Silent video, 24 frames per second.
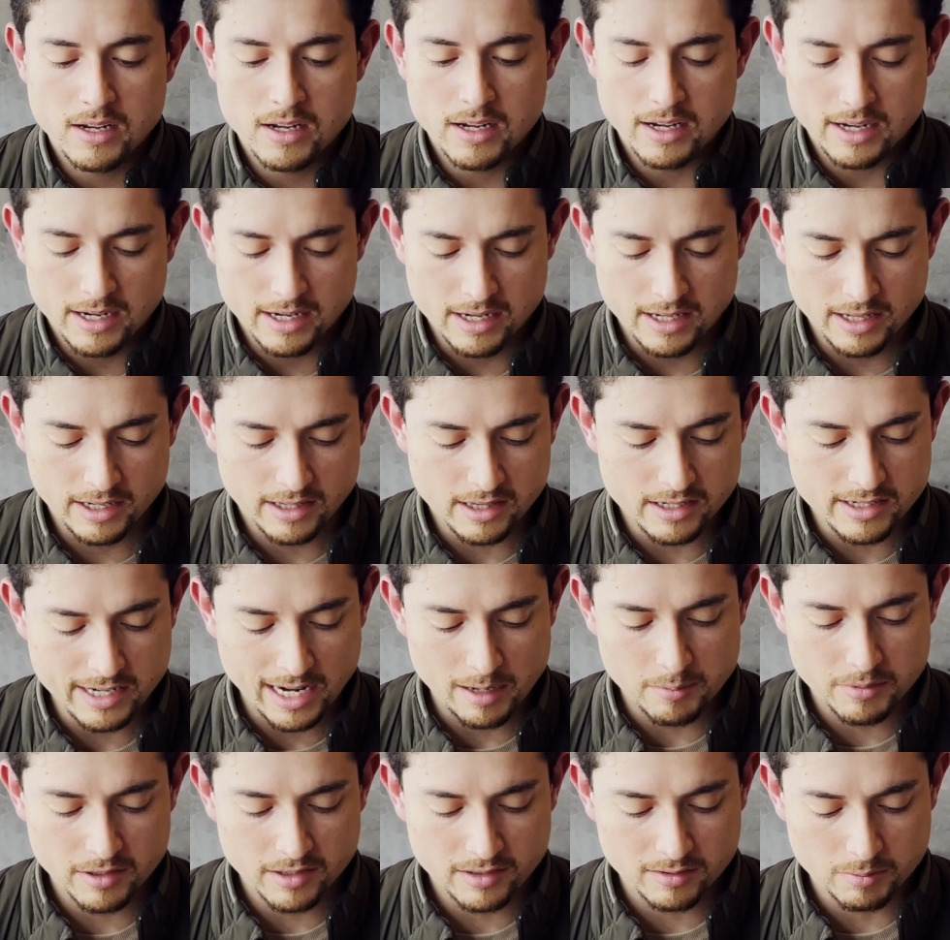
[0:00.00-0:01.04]
like the
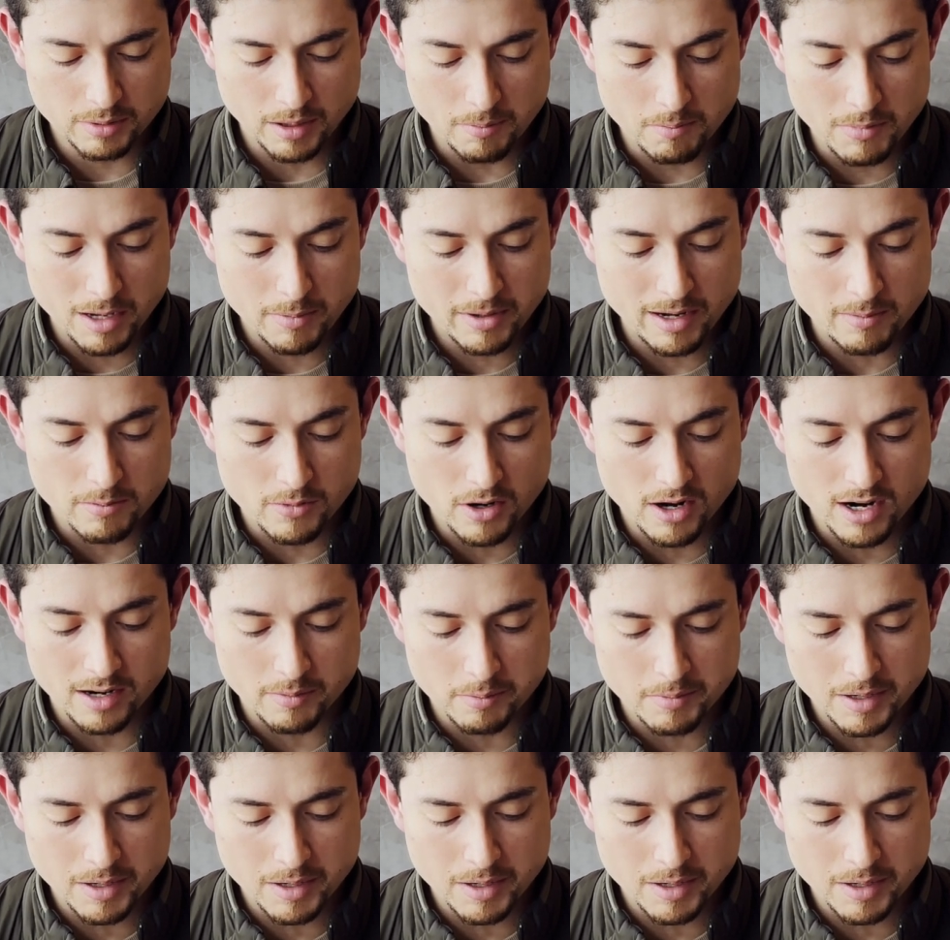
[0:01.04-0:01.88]
tablets, but maybe I'm wrong.